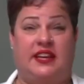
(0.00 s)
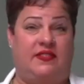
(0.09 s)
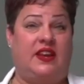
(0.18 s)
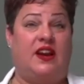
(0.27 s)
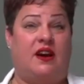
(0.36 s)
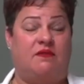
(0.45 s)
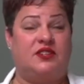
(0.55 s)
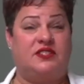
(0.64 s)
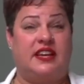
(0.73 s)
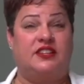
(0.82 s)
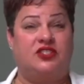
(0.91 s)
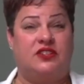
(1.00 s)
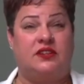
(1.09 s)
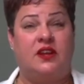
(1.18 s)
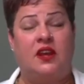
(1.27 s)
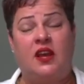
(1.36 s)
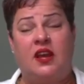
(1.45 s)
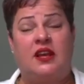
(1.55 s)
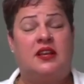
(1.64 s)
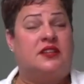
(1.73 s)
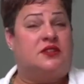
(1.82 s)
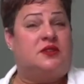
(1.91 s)
in the conversation.
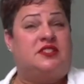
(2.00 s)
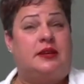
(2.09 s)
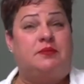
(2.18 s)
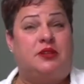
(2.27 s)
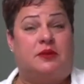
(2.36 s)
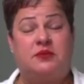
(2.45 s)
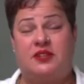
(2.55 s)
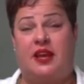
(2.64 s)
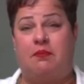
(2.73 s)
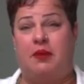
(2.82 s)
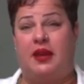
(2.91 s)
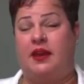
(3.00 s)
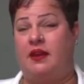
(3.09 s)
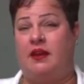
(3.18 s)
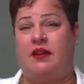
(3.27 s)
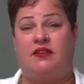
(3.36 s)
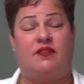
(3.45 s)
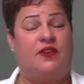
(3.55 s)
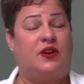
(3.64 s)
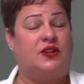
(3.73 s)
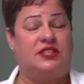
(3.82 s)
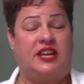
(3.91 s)
So symptoms can be
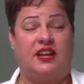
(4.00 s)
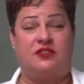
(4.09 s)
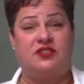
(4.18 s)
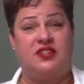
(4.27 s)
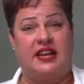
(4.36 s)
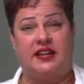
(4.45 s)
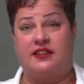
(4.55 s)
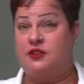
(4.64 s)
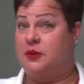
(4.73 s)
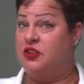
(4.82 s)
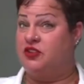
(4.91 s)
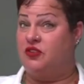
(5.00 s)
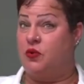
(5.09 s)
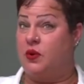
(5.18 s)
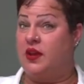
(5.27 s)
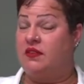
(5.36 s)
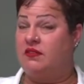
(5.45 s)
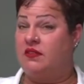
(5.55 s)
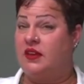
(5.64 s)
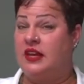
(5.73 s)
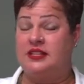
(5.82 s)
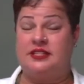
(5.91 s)
difficulty understanding speech and noise.
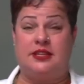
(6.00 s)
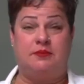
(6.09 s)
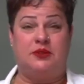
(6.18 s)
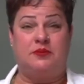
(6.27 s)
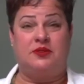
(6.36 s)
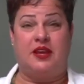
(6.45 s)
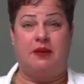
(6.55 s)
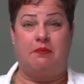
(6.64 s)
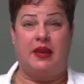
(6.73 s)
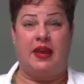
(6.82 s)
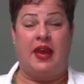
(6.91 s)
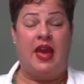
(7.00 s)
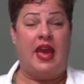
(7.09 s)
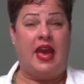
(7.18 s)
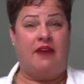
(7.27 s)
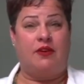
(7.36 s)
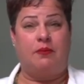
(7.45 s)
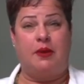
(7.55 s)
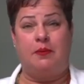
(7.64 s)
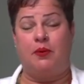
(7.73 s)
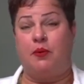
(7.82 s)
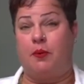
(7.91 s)
Symptoms can be having
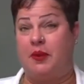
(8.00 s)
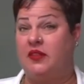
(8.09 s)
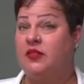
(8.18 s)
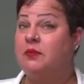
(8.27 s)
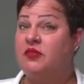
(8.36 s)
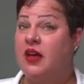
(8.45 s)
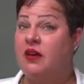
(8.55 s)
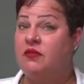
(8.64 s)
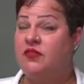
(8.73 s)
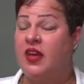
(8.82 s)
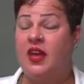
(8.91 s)
people repeat themselves.